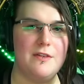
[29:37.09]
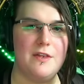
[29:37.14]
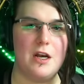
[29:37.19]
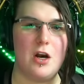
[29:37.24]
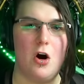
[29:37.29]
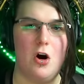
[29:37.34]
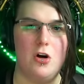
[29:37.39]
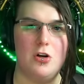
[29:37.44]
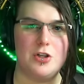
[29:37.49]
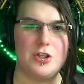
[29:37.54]

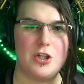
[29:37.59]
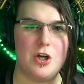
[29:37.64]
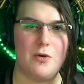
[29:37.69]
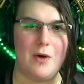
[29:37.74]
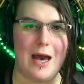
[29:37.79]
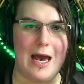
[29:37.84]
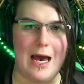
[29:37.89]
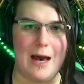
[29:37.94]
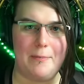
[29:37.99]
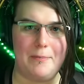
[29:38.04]
that
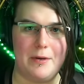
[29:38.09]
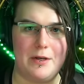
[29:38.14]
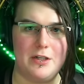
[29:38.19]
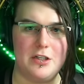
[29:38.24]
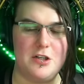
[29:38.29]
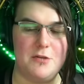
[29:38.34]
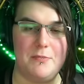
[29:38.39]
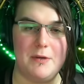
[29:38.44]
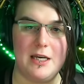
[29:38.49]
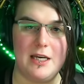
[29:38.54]
also
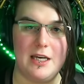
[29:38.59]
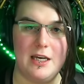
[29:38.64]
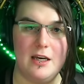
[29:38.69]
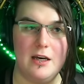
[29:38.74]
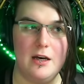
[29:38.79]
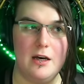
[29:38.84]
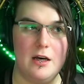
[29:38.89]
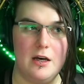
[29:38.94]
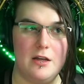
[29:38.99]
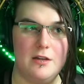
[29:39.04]
happen to
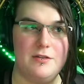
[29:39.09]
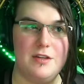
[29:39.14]
be